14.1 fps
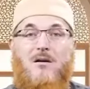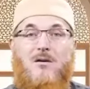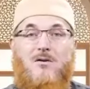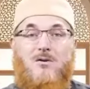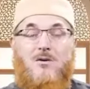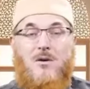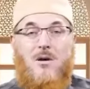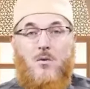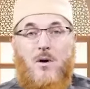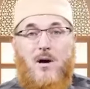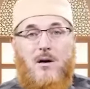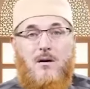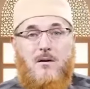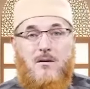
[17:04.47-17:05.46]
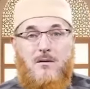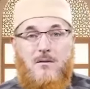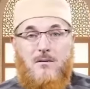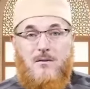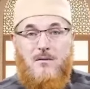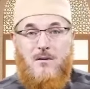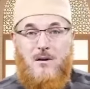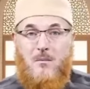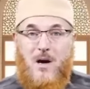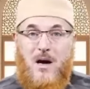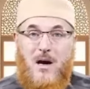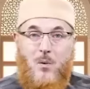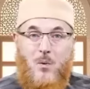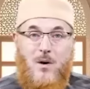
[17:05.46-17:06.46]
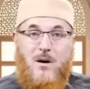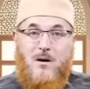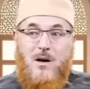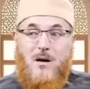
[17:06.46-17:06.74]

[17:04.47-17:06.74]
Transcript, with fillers: So the wind, the mild wind,